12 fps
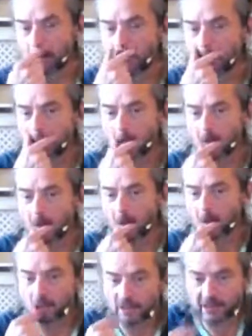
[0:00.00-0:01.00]

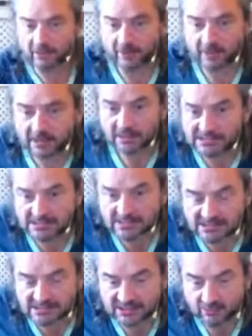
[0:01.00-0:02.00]
uh, anyway, let's
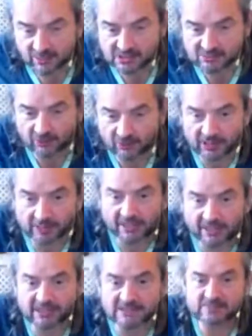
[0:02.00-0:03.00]
let's see what else we've got here.
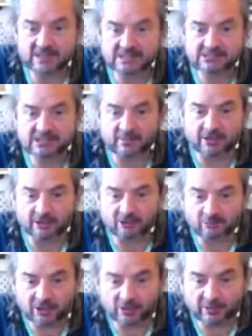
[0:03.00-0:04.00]
Making space in the middle of the
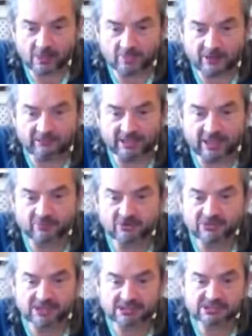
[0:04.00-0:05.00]
body without puffing out the
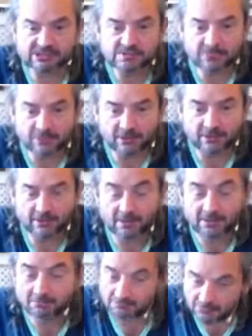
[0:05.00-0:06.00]
chest.
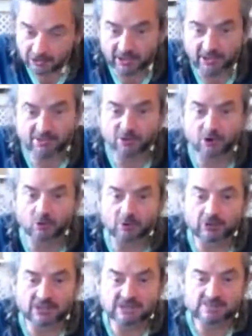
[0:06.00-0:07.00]
Okay, whole
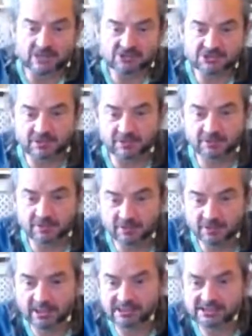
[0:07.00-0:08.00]
body expansion
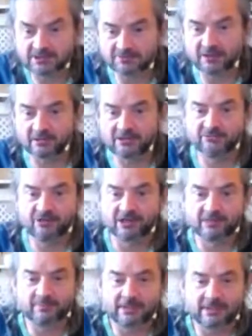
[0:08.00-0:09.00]
connected, grounded, finding
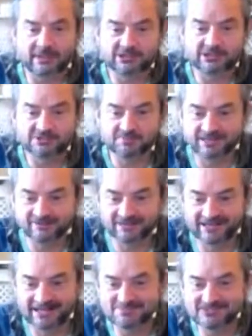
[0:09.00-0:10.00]
middle age, mental
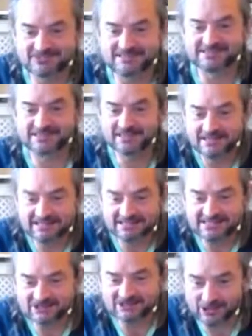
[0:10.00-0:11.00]
collapse, this
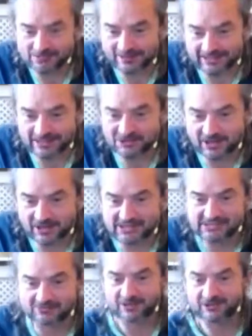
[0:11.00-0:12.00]
disturbingly
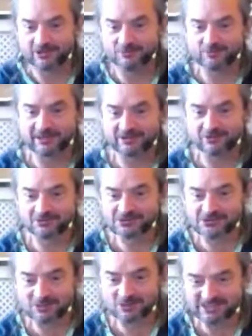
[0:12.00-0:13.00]
attractive when not being
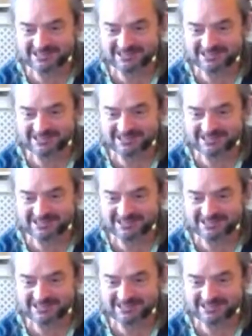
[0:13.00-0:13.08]
conscious. What?